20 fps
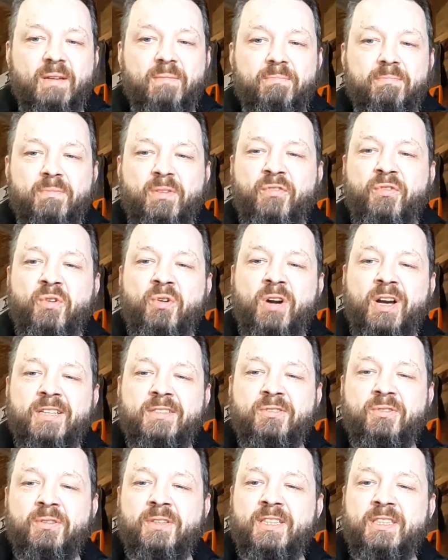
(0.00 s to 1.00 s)
Before I
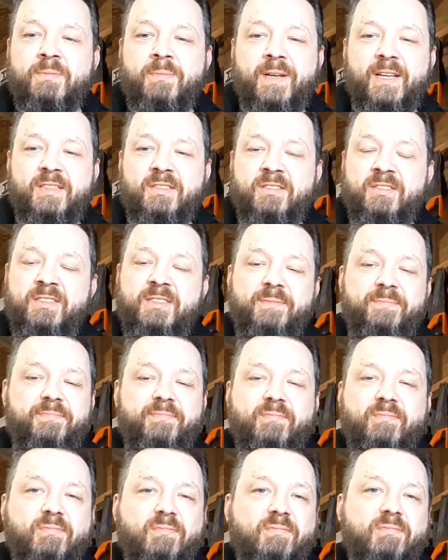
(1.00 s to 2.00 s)
saw these pictures,
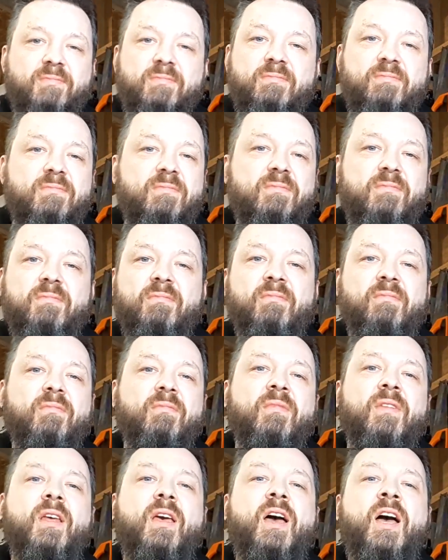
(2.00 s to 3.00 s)

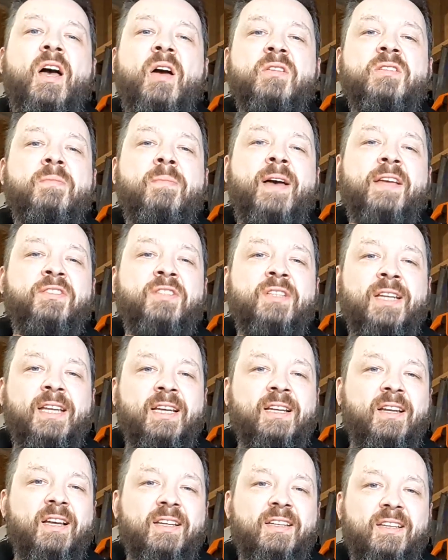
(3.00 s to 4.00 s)
I was
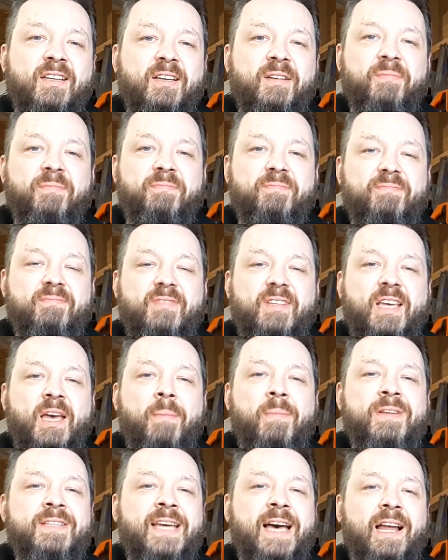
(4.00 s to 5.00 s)
imagining like a
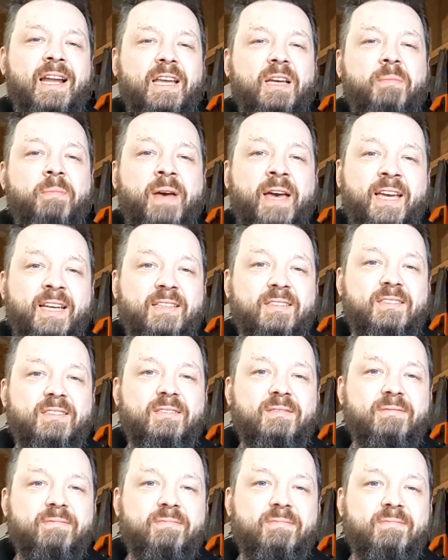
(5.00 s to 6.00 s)
metallic paint
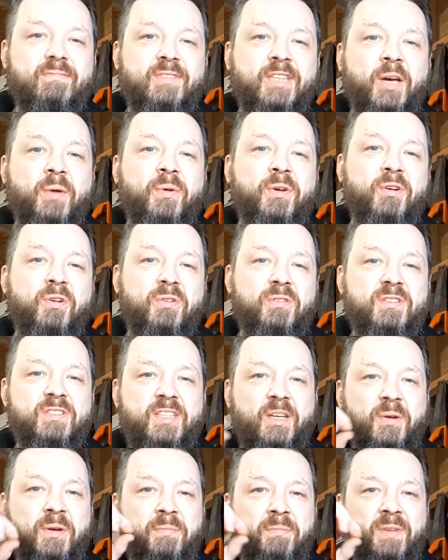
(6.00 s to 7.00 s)
going on,
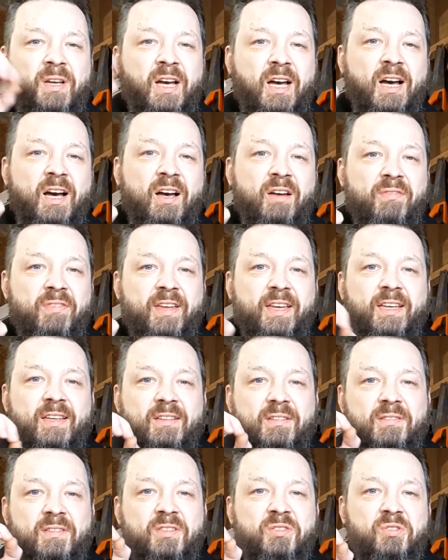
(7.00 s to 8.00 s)
so him carving
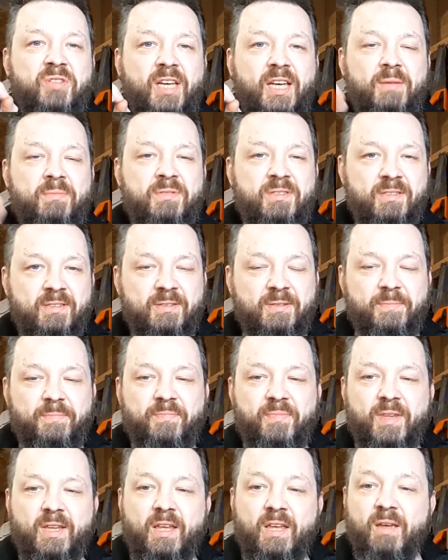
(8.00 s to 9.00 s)
the shapes.
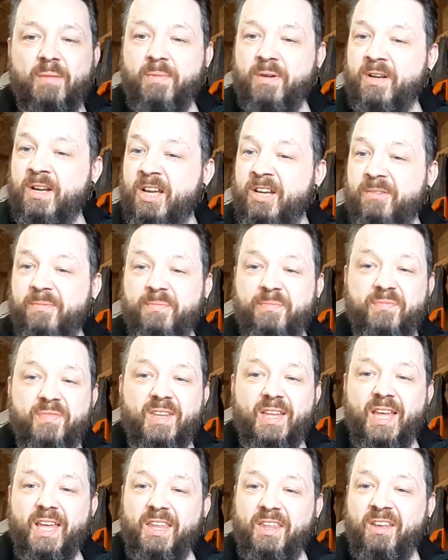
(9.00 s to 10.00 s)
But no,
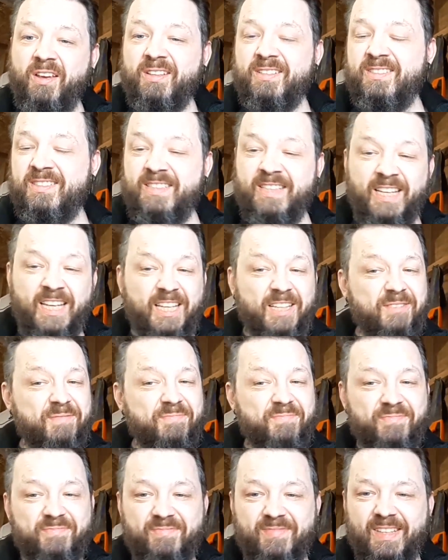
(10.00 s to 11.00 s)
you can see
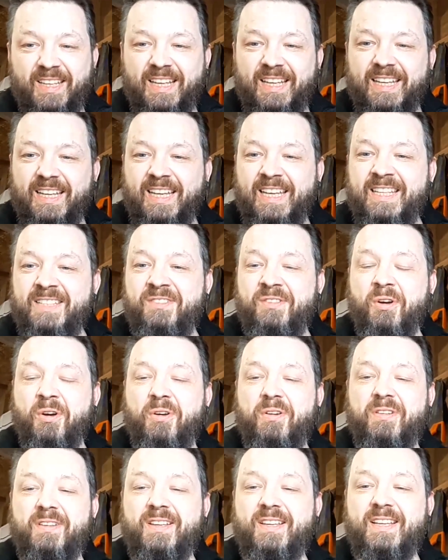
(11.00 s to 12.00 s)
he's
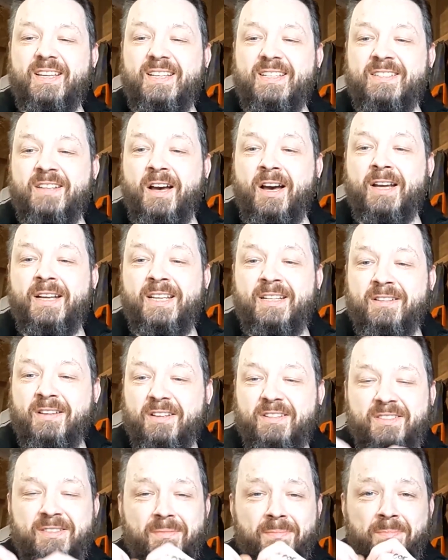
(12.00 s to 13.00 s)
got tiny
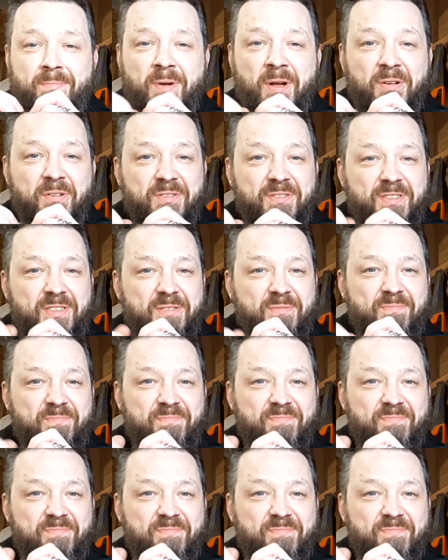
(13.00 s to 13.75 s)
nuts and bolts